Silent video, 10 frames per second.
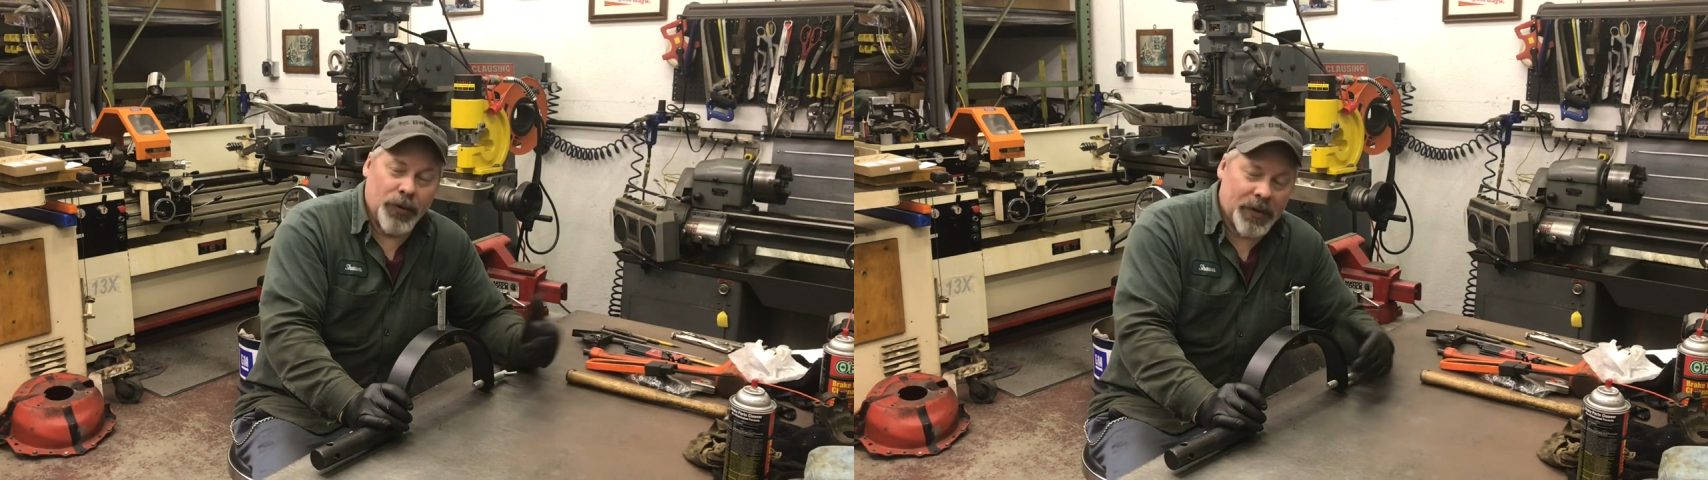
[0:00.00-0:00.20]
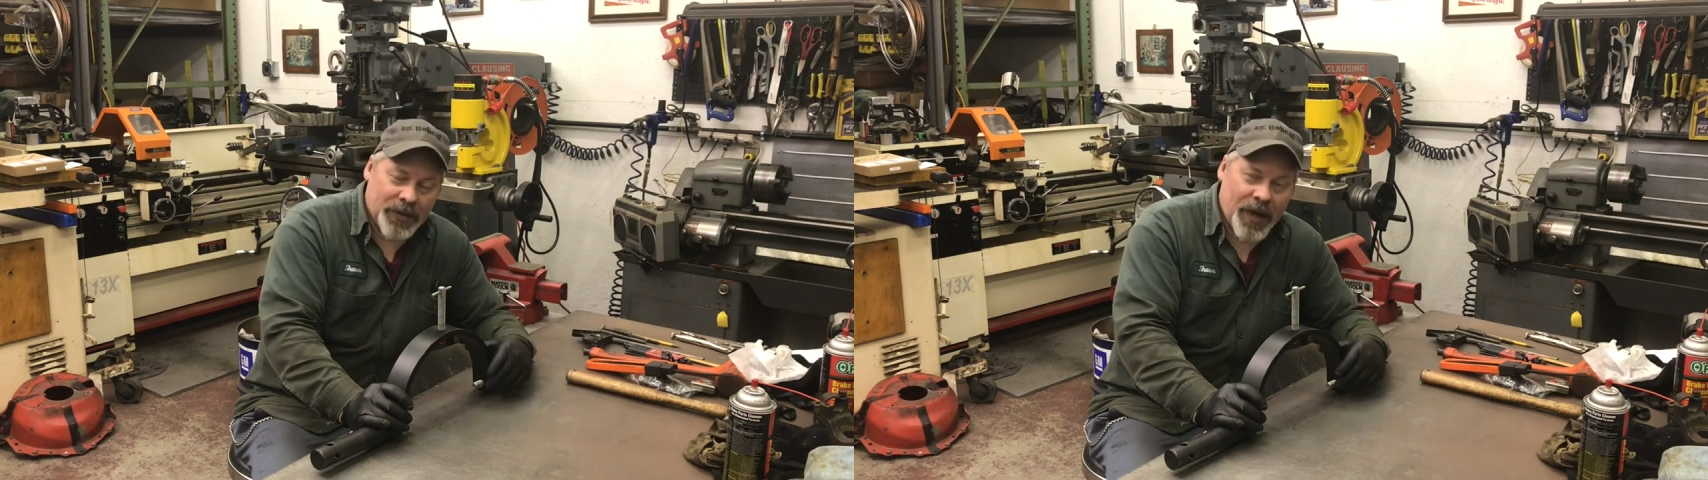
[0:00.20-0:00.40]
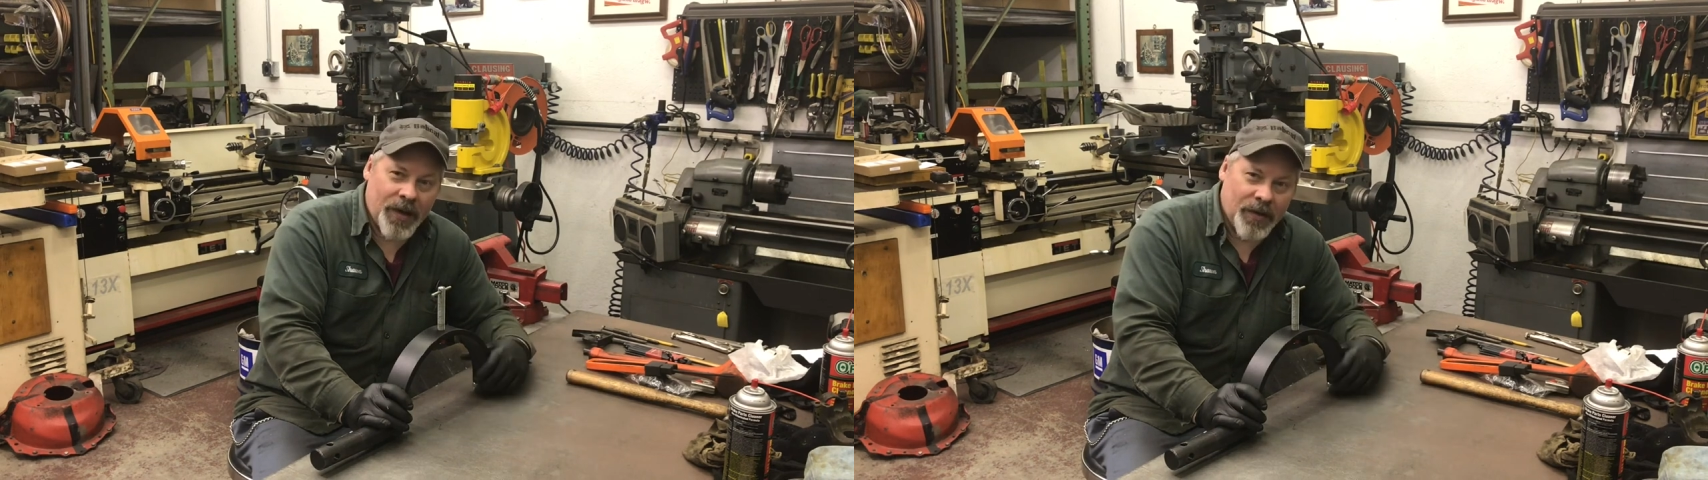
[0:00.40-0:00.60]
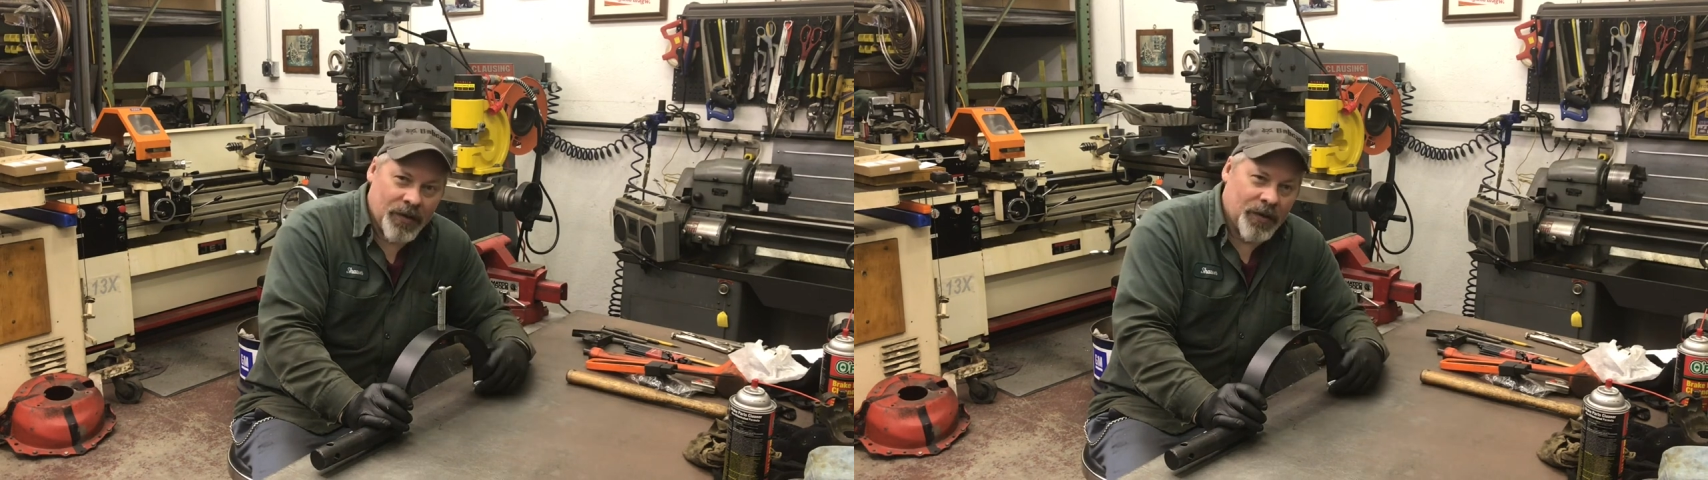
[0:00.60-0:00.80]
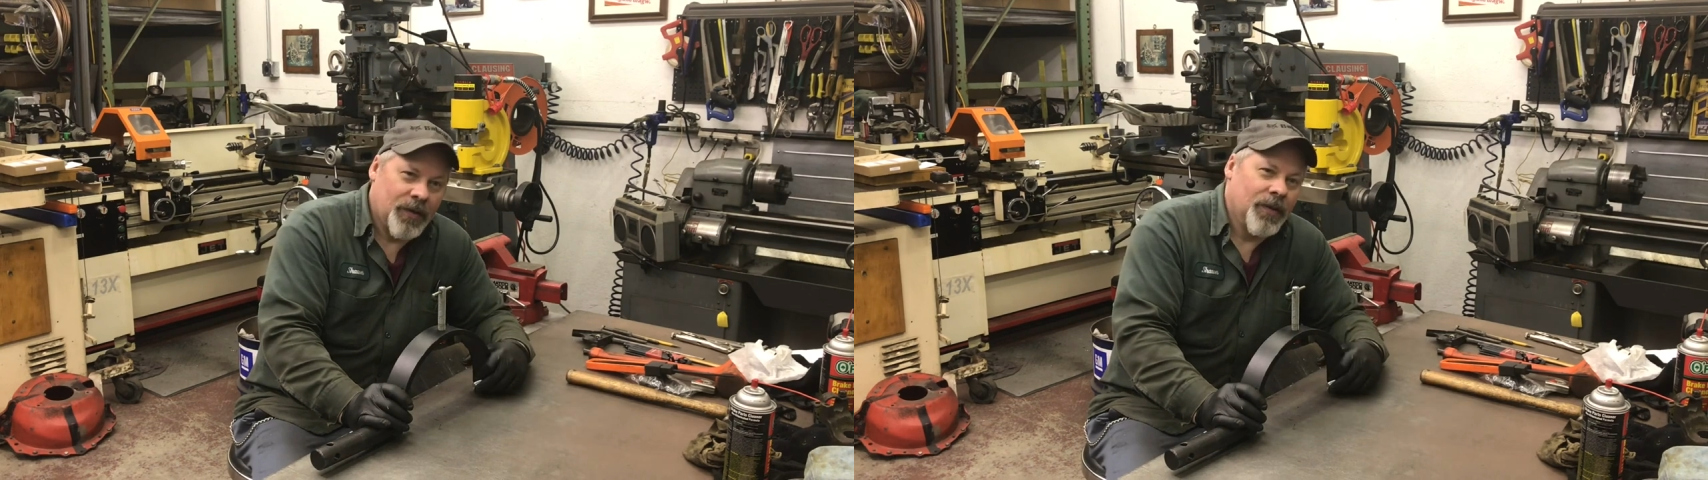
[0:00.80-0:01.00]
USA,
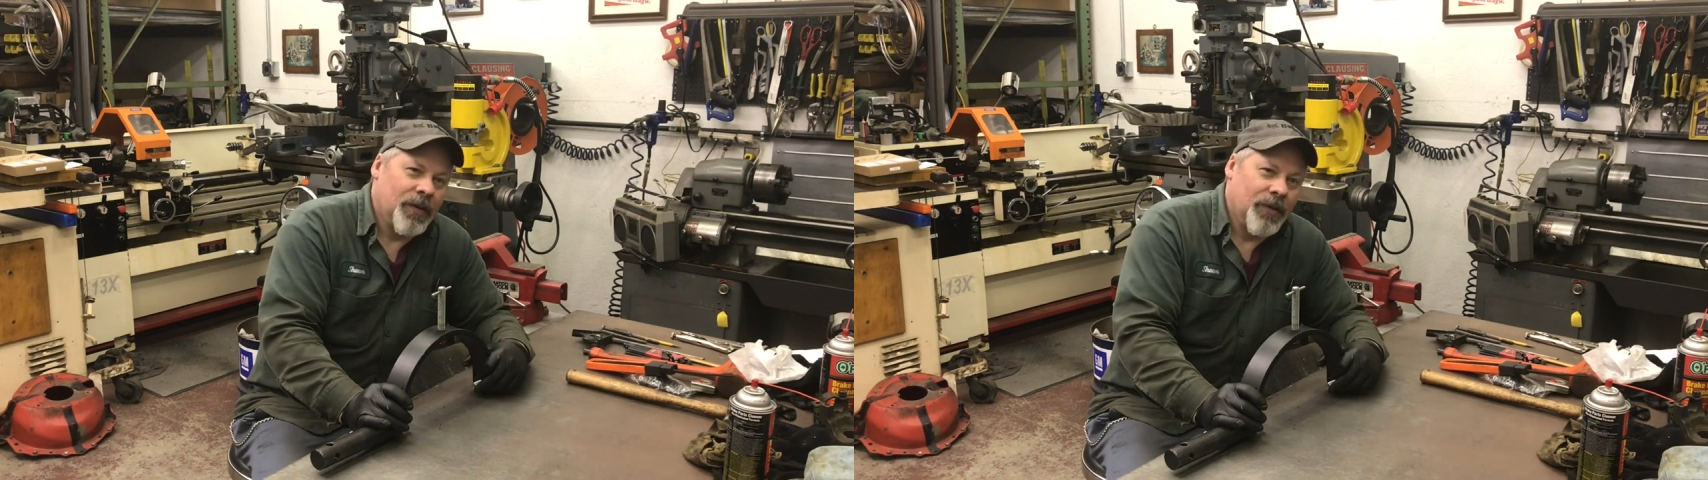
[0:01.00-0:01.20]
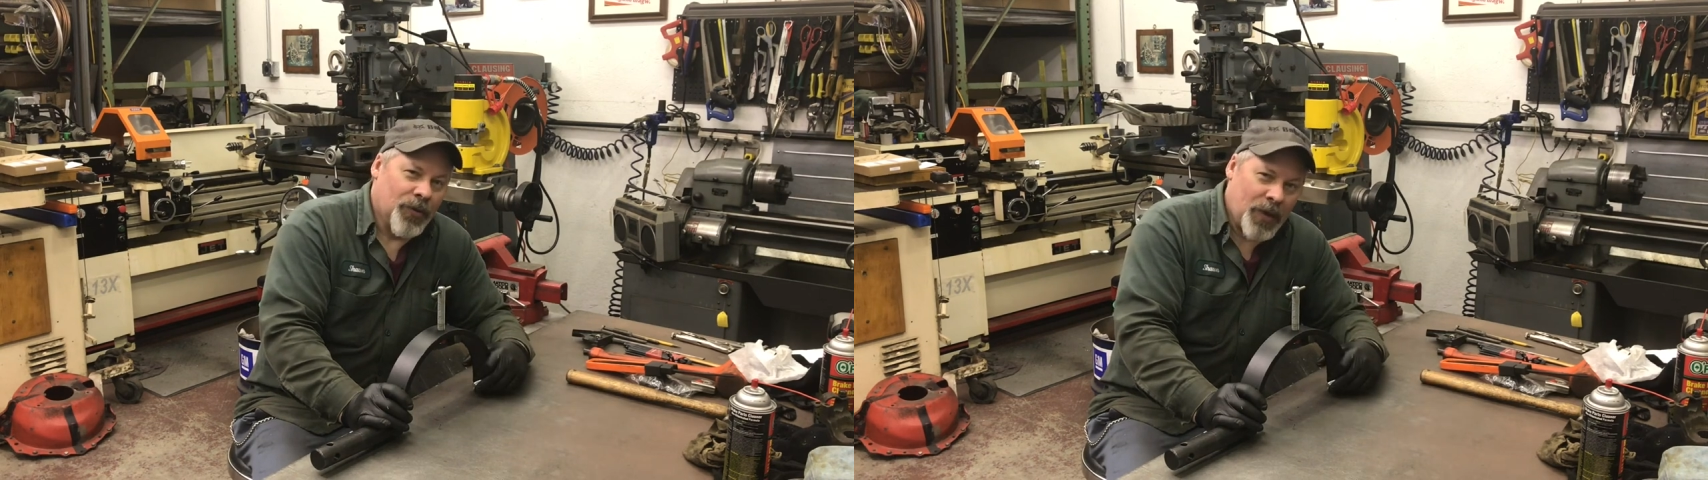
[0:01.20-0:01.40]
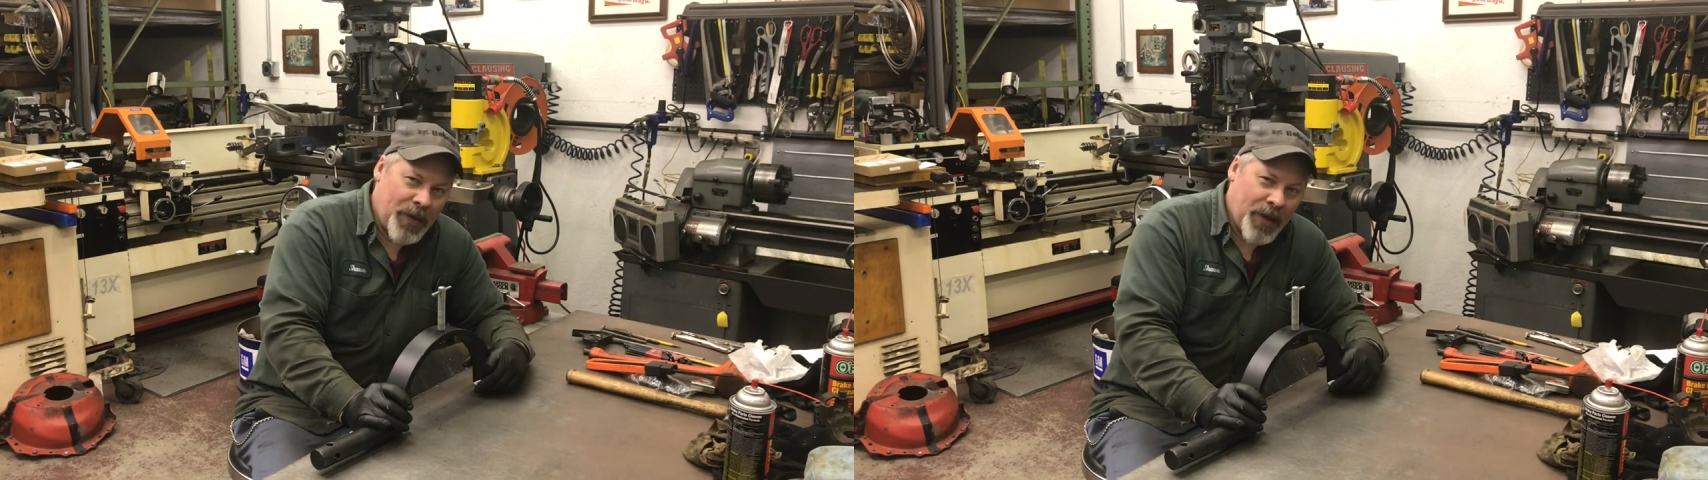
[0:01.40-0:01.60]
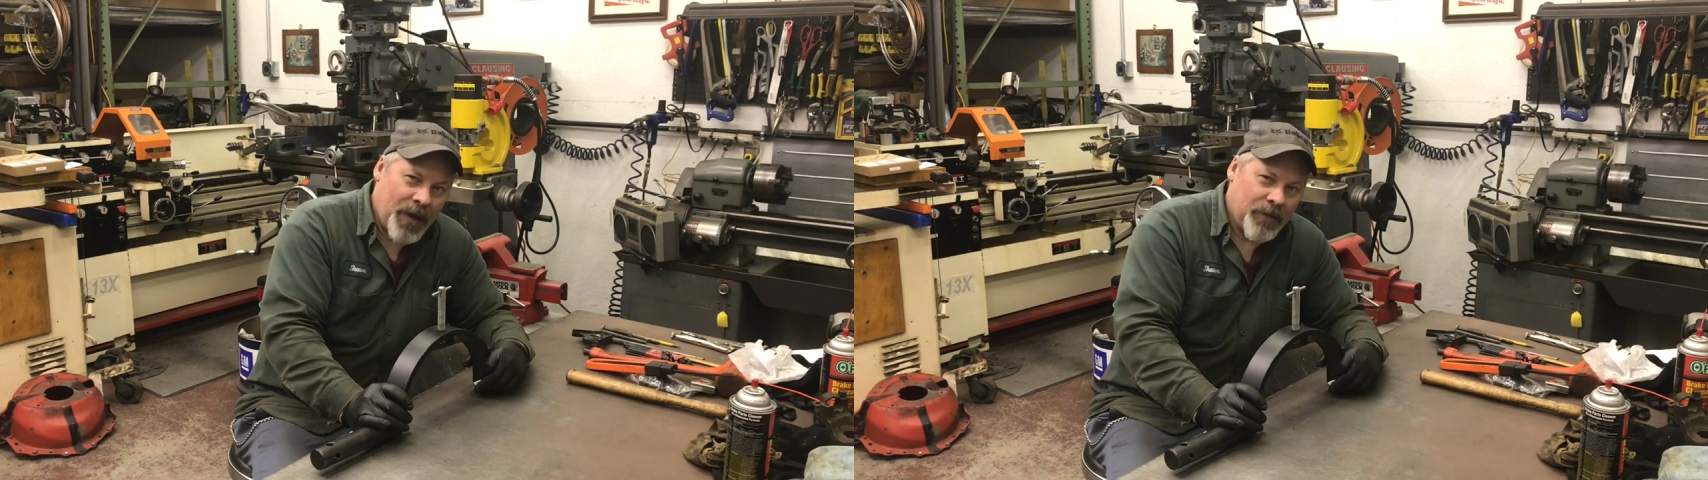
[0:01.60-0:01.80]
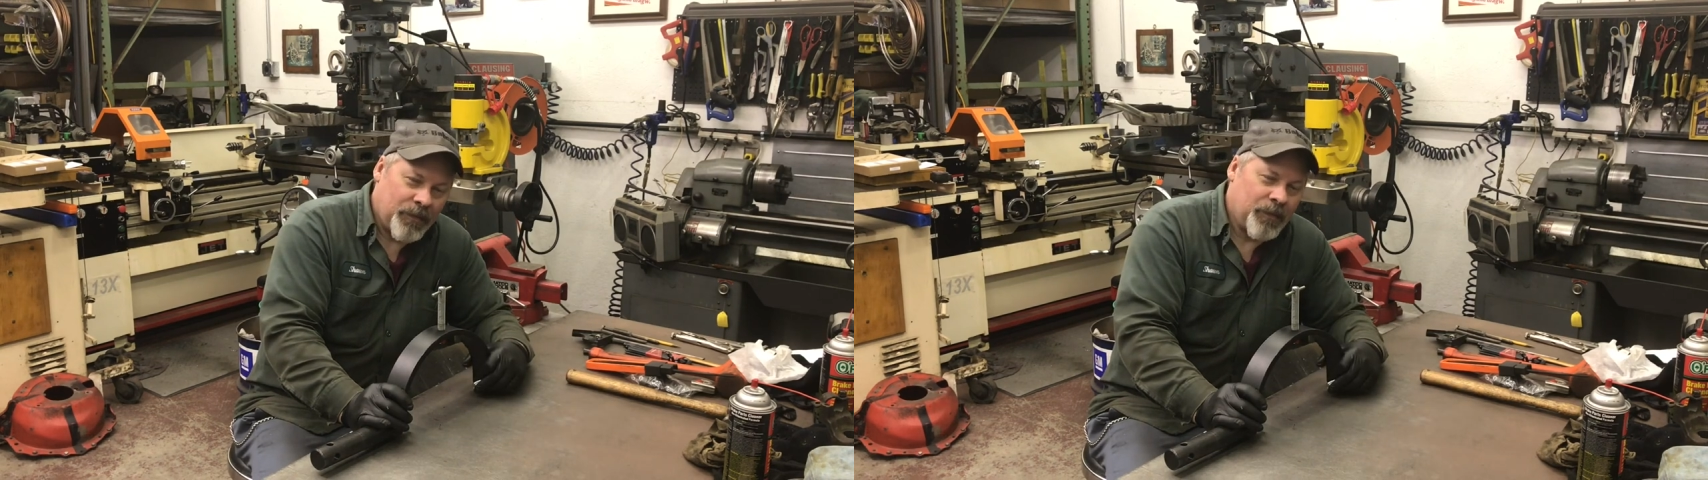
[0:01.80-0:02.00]
through
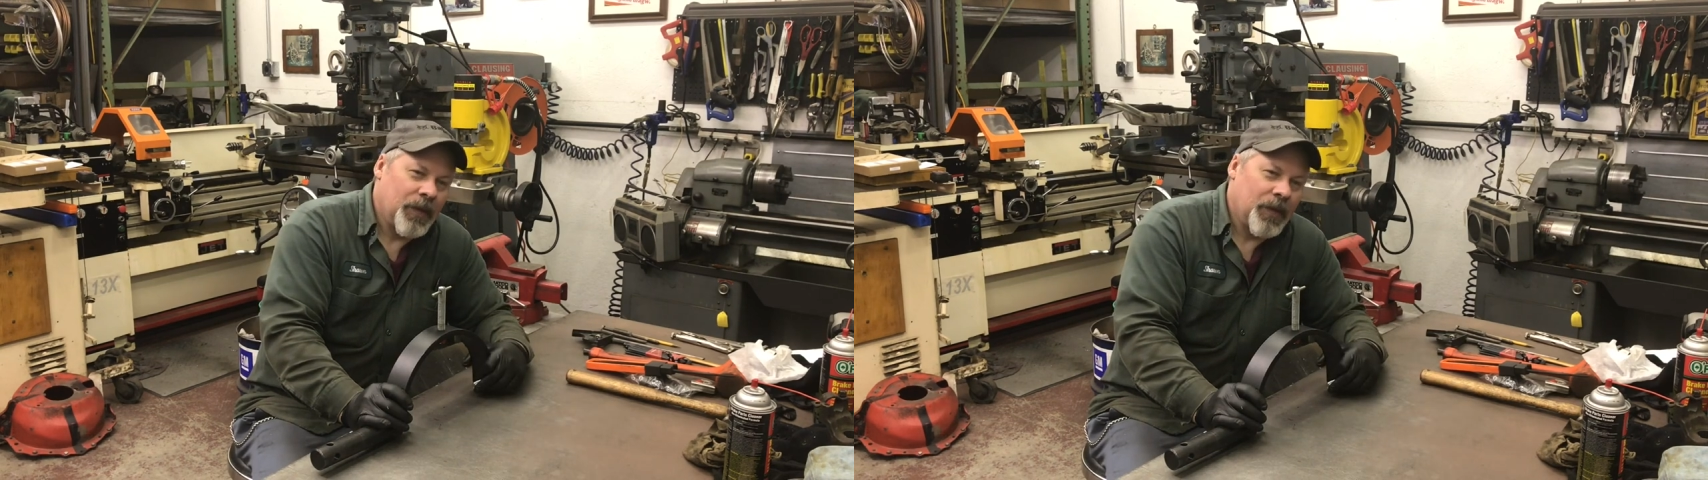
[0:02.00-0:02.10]
eBay.